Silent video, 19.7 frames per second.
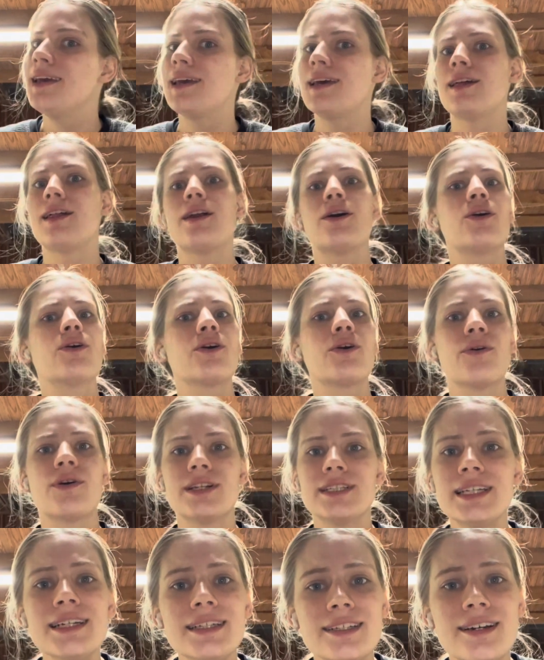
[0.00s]
and I'll go on
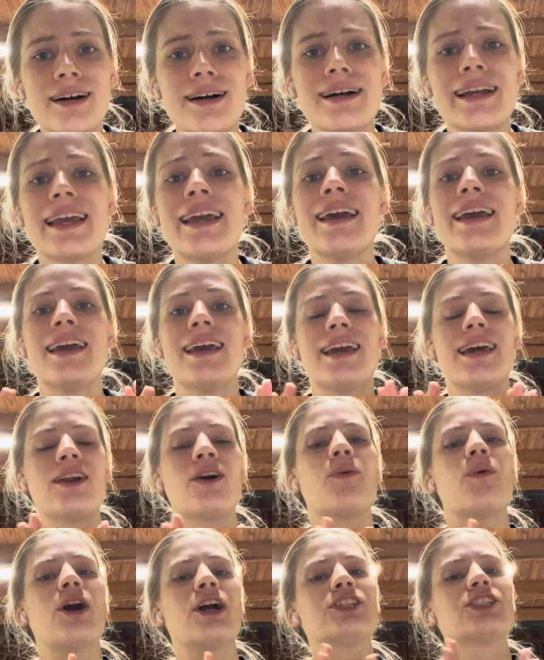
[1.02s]
TikTok and I'll
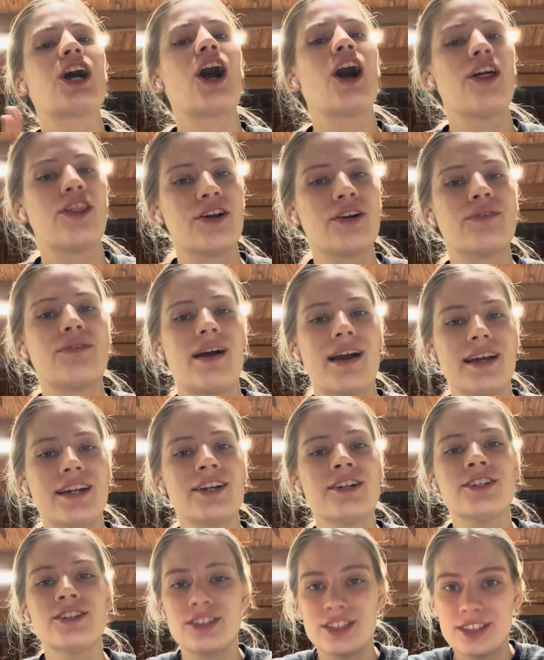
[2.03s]
watch other
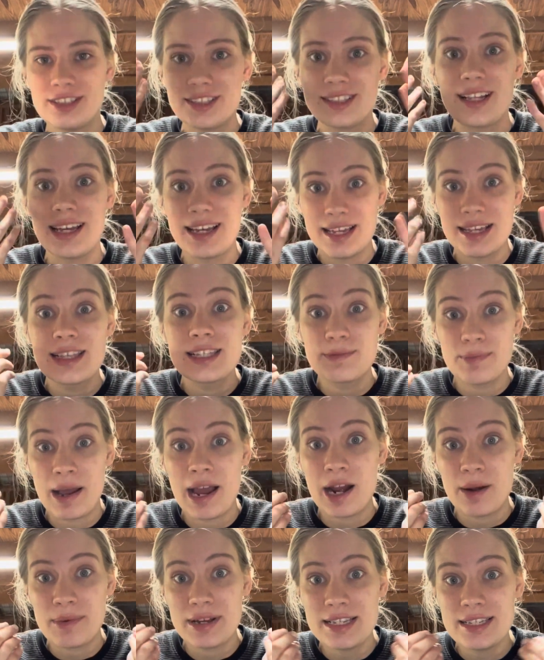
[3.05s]
writers just to like
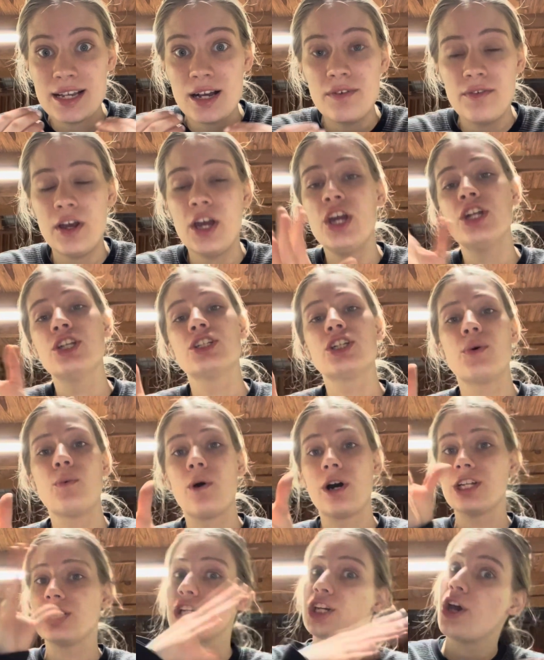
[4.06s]
inspire myself to
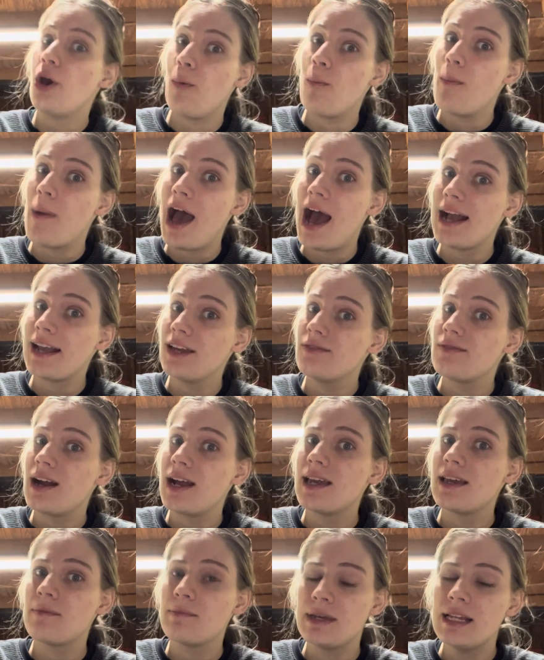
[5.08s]
want to go back and
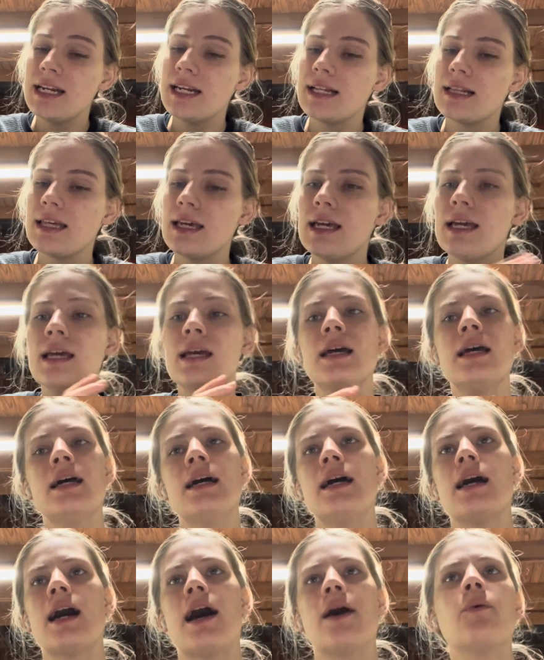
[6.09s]
write immediately.
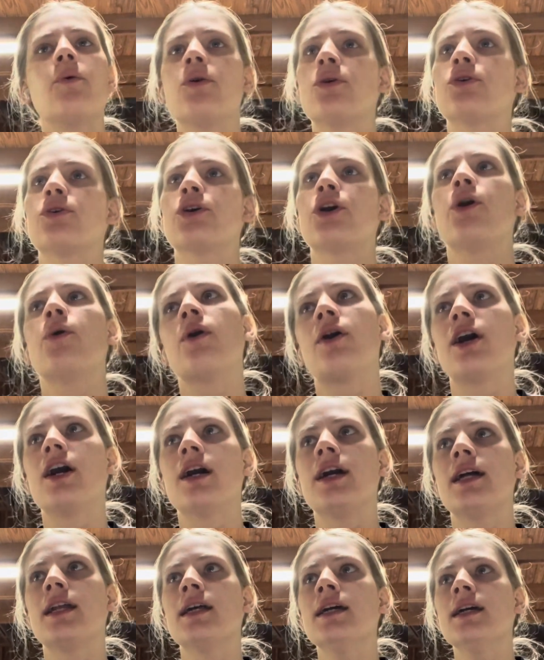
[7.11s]
I won't go
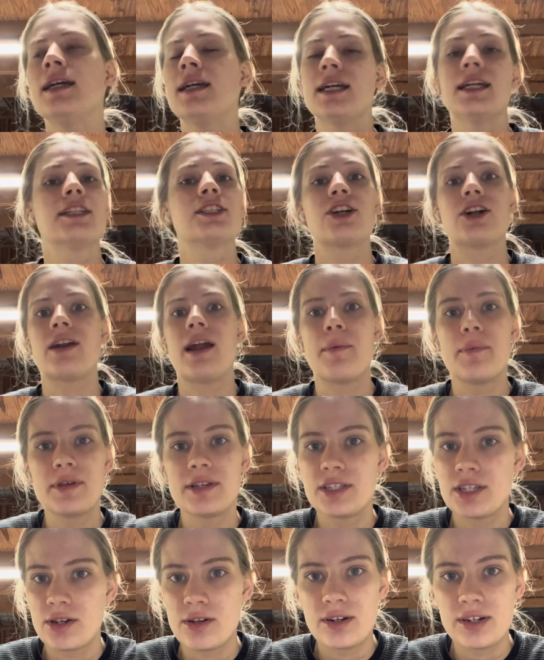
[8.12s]
on and start an
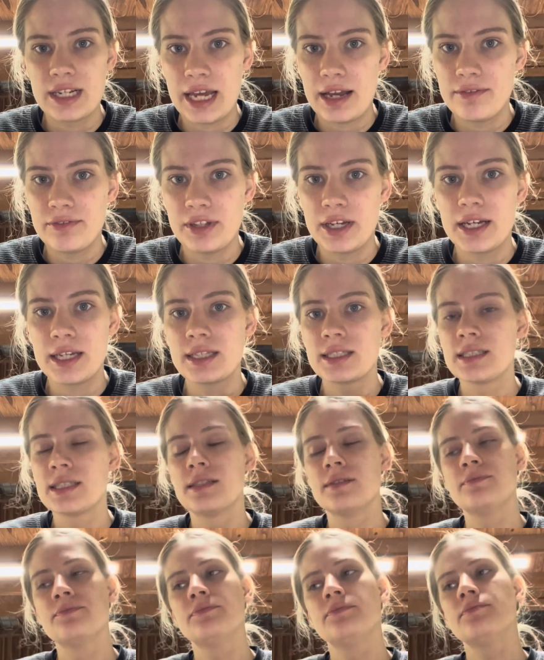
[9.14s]
episode on Netflix,
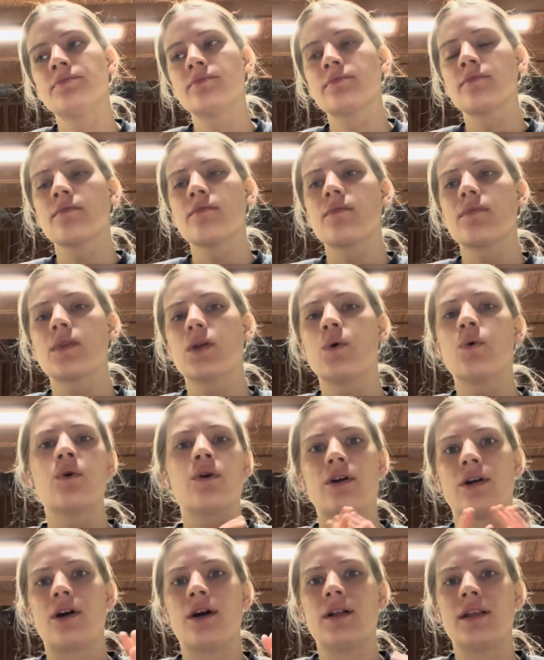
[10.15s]

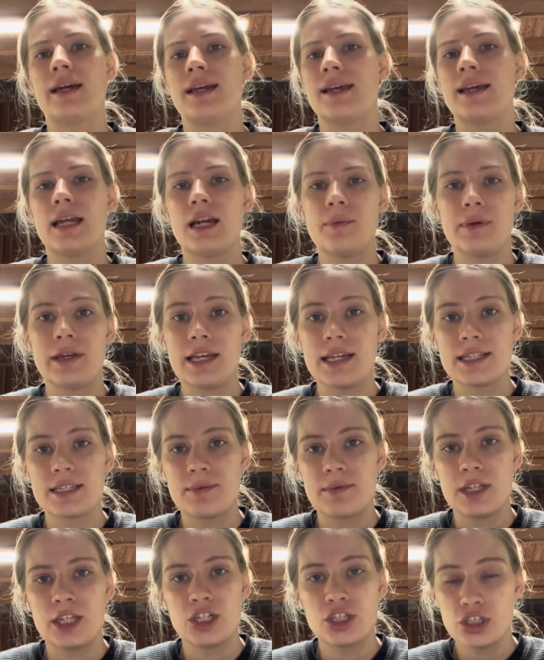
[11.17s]
or I'll like get up and get
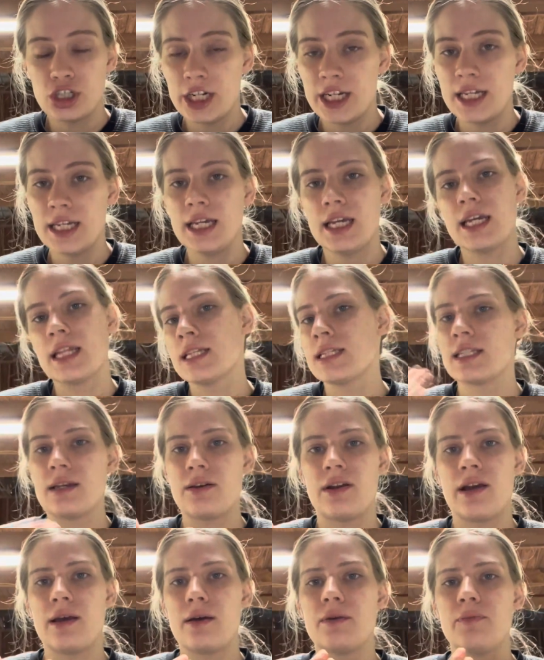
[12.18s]
something to drink and then
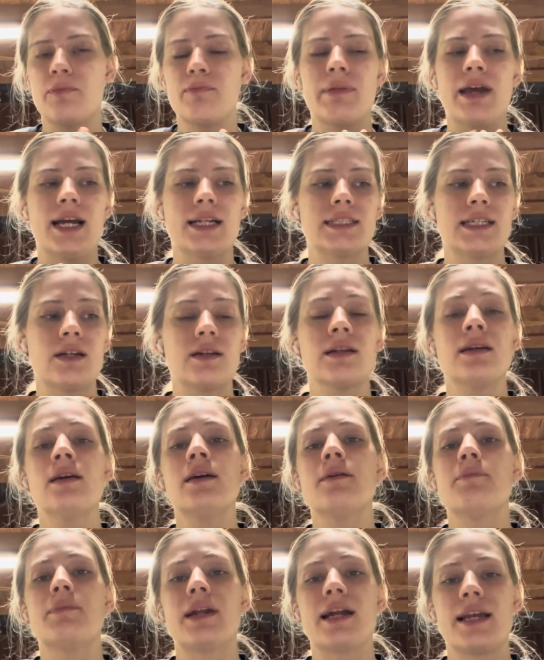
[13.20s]
start back down.
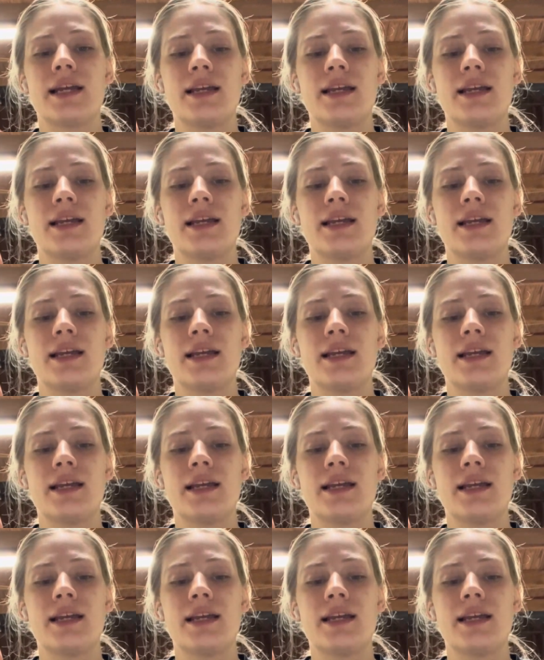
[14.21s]
But I